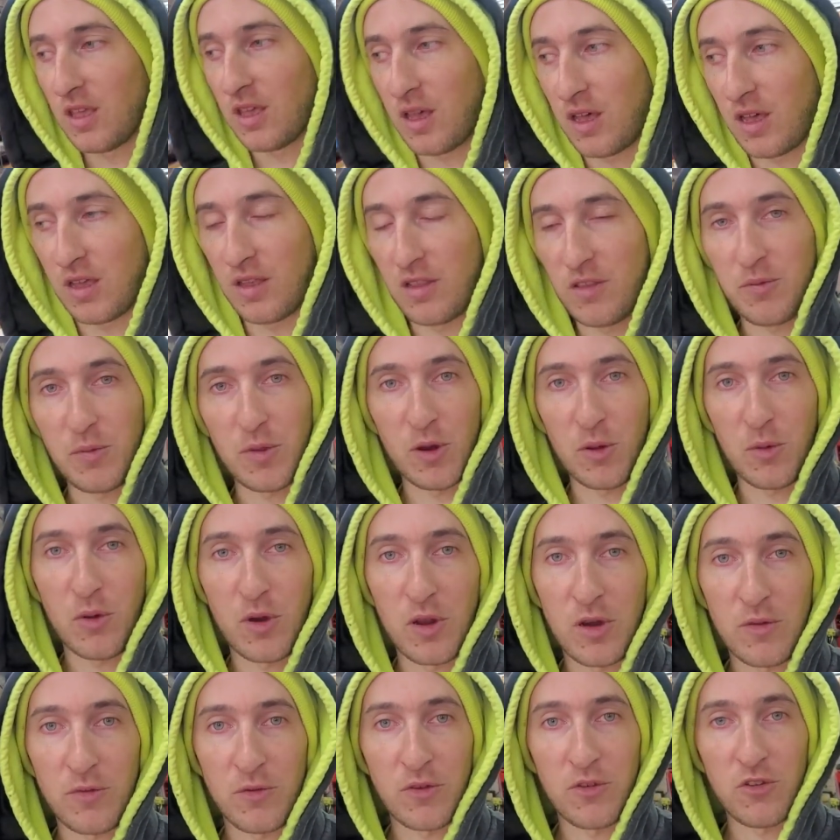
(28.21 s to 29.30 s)
It's been a
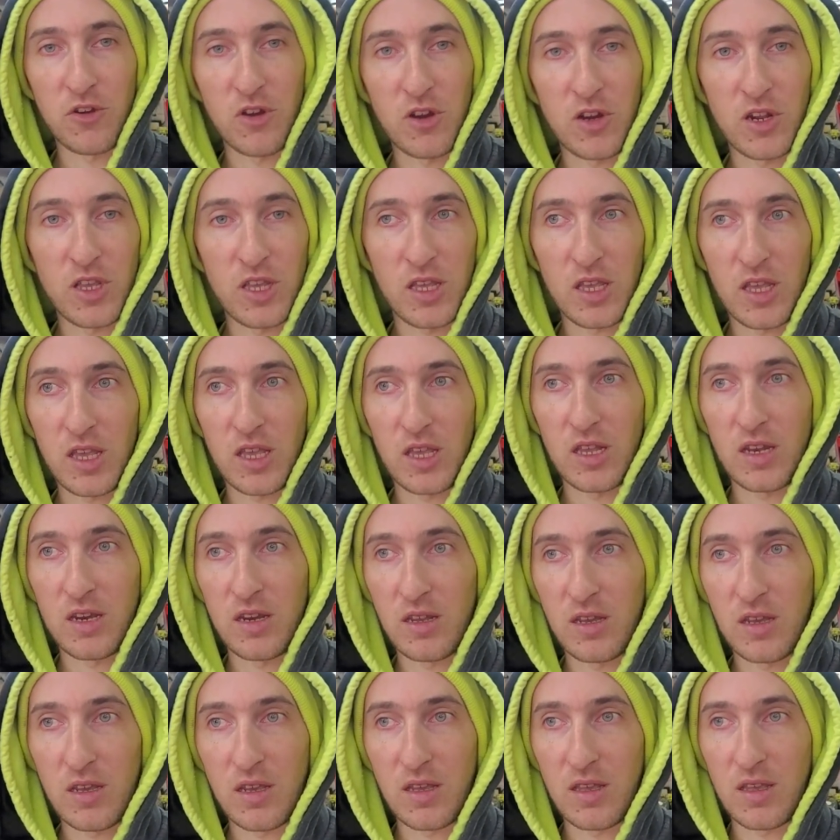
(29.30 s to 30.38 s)
wonderful journey,
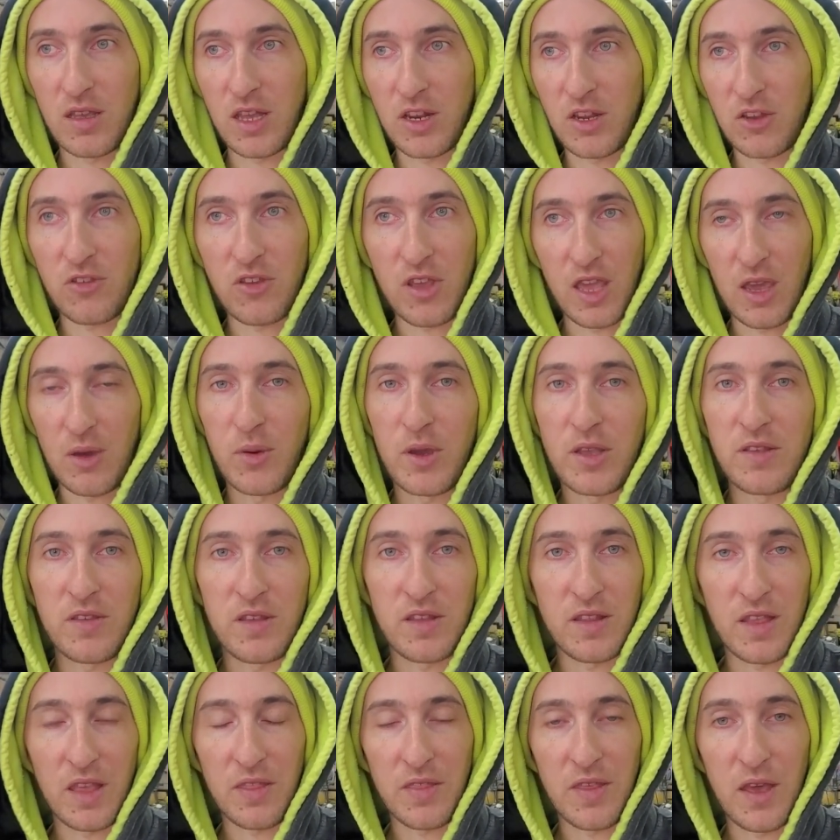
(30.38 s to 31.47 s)
and I just can't wait to
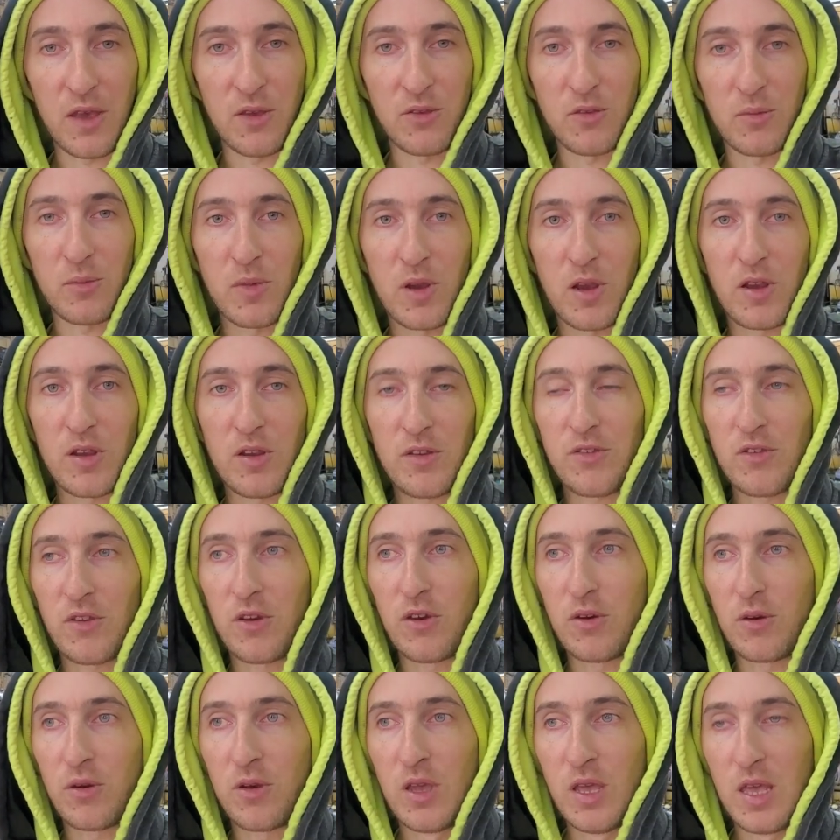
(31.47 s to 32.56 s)
hit that 1,000 mark.
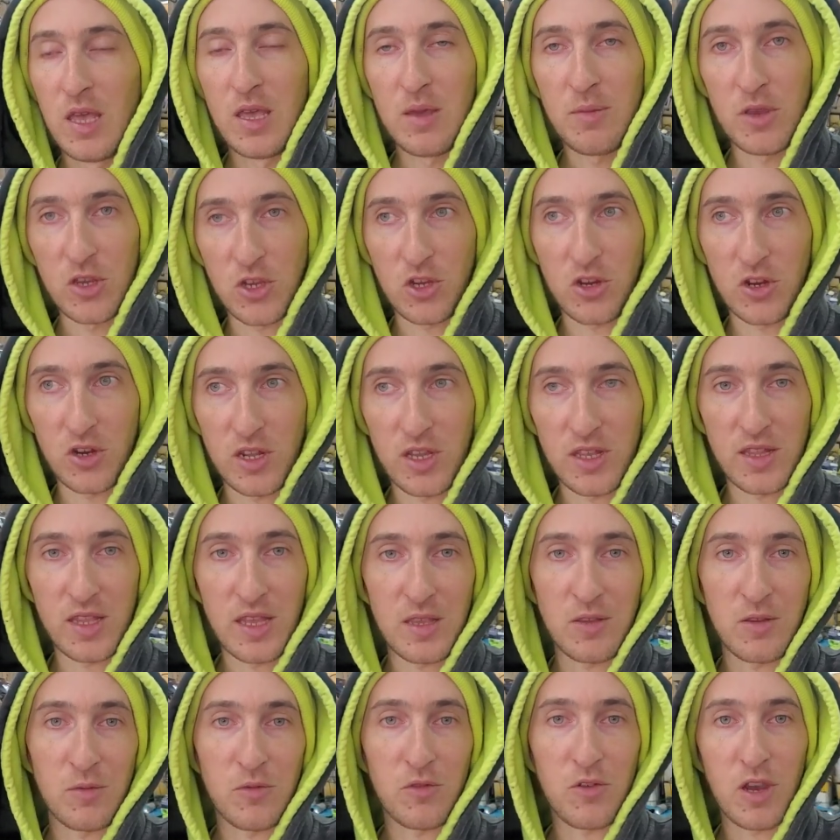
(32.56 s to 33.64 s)
So be sure to hit
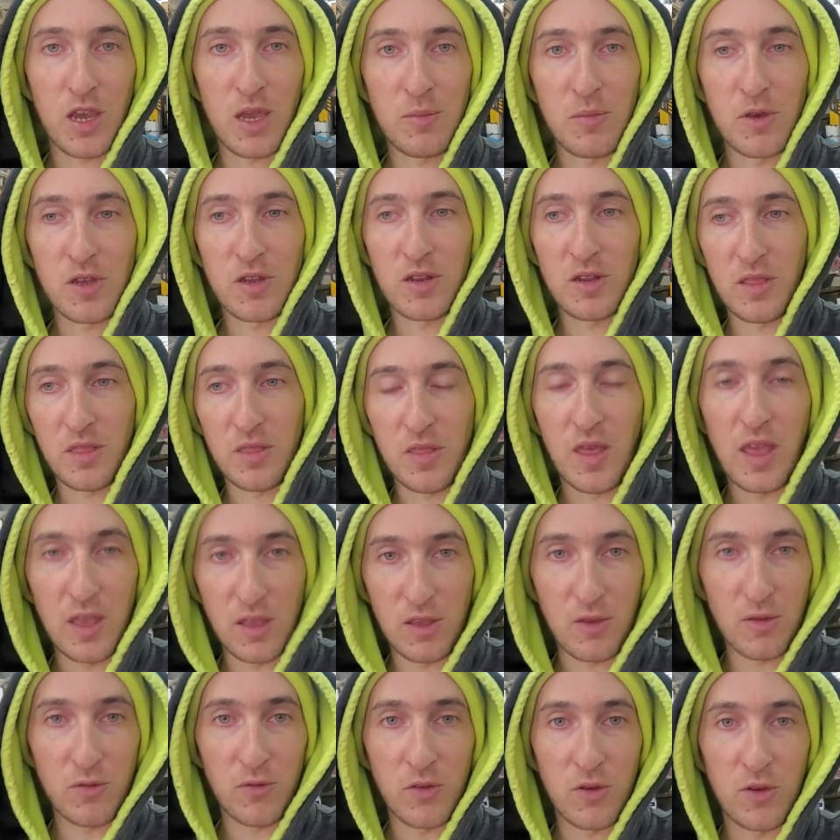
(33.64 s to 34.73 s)
that subscribe button, and
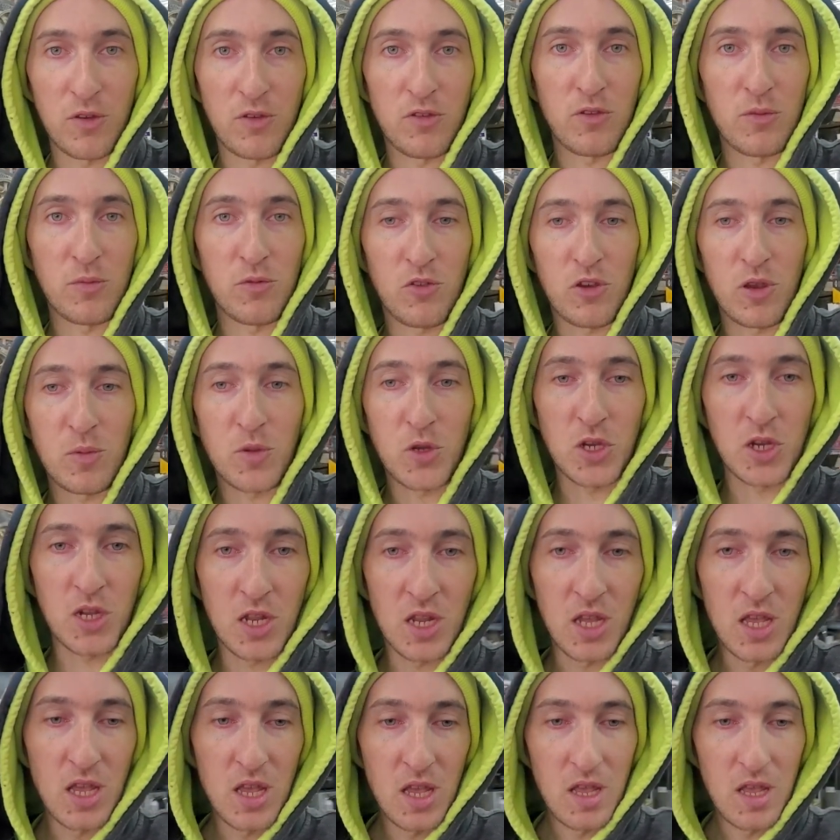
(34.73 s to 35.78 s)
thank you for your subscription.